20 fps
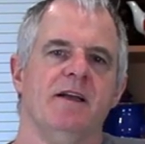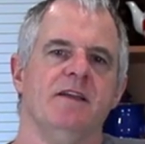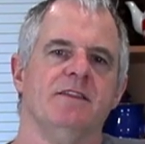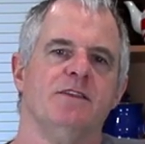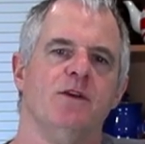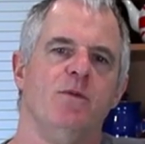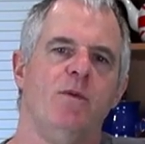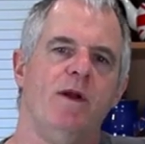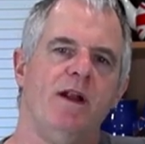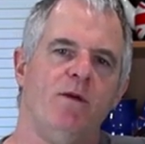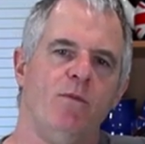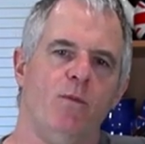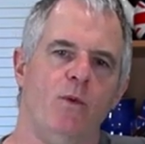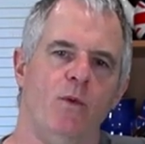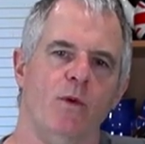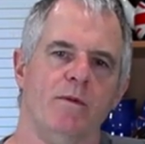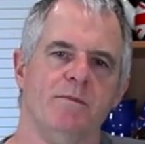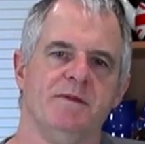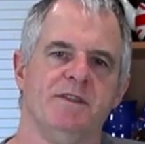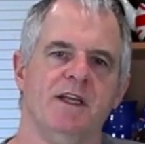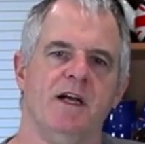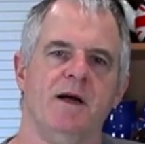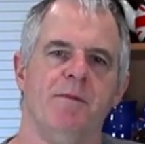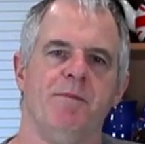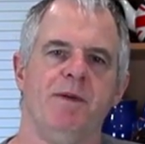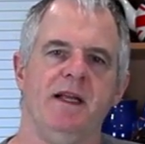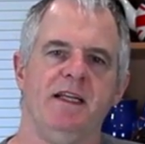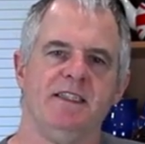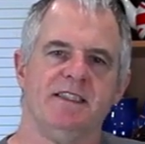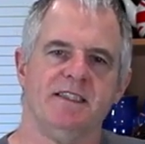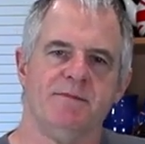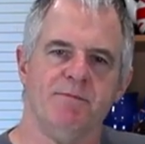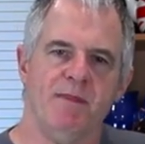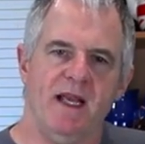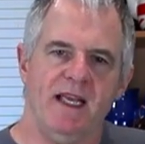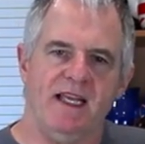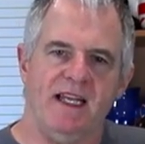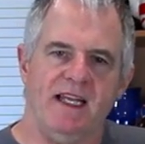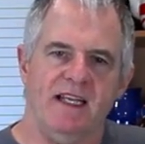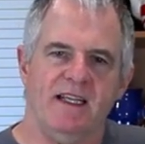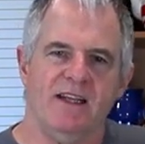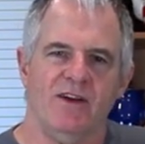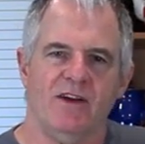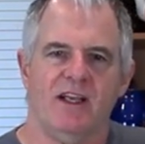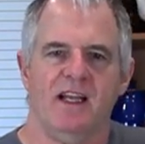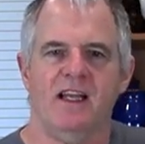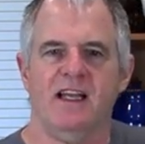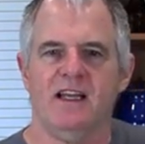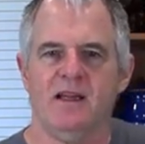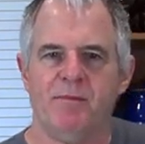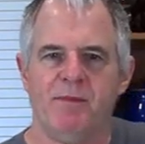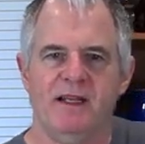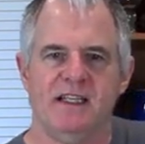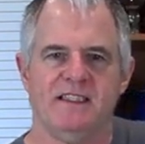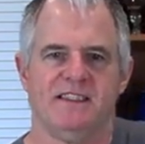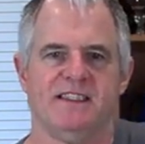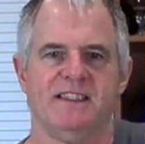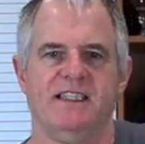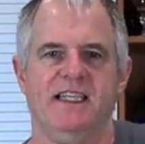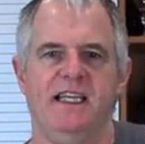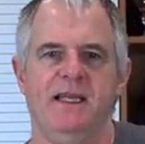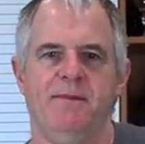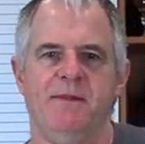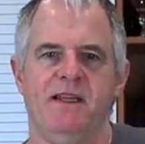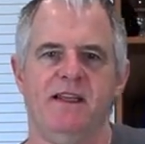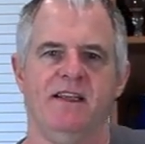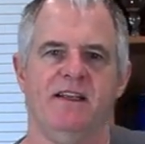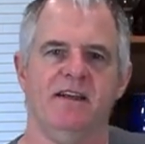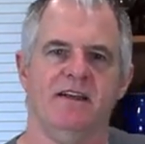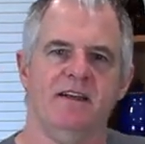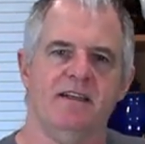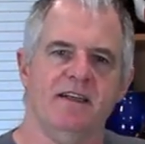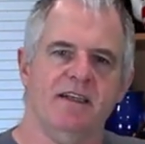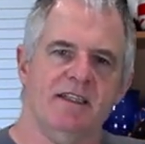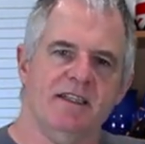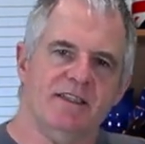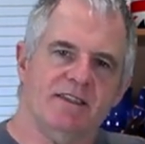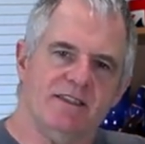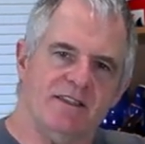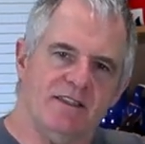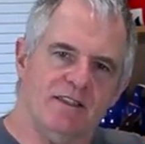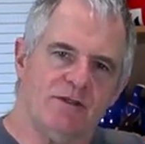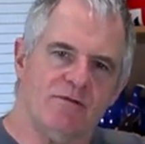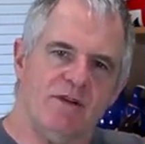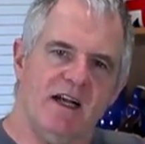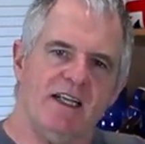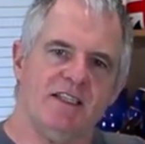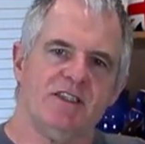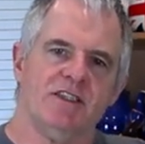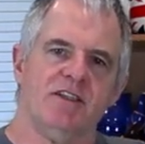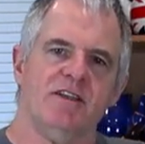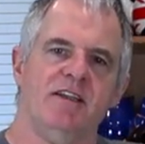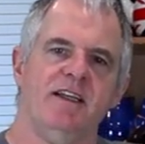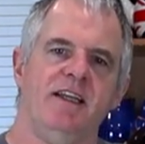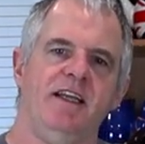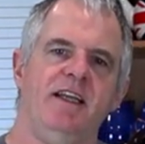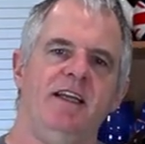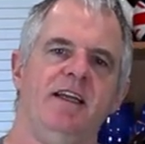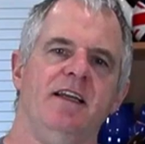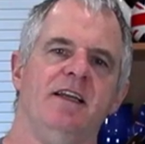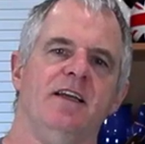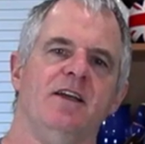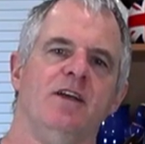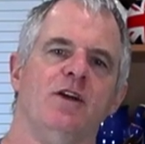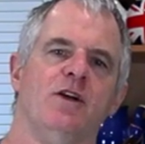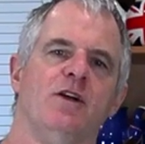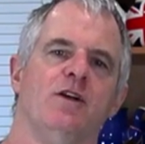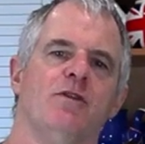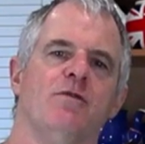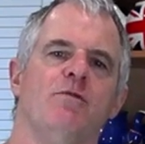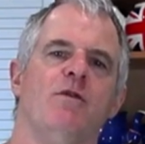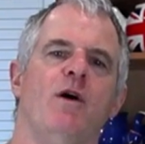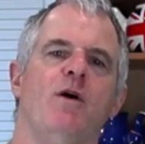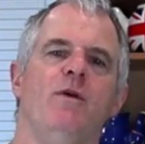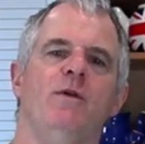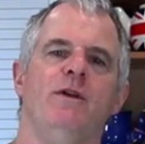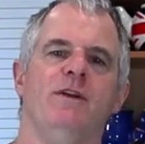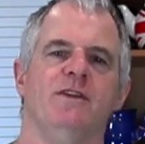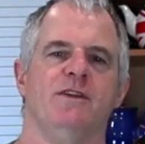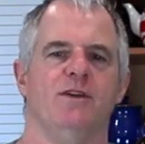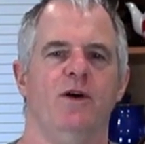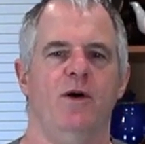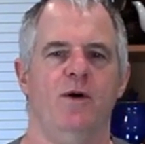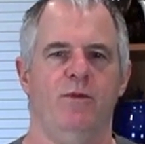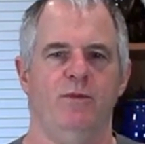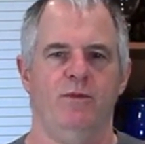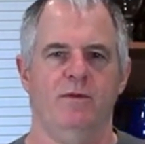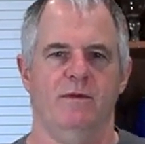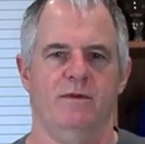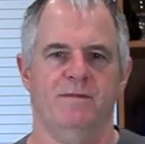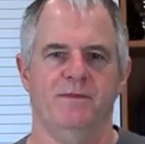So when it warms up, it's making it like a little bit of steam in there to gradually grow your dough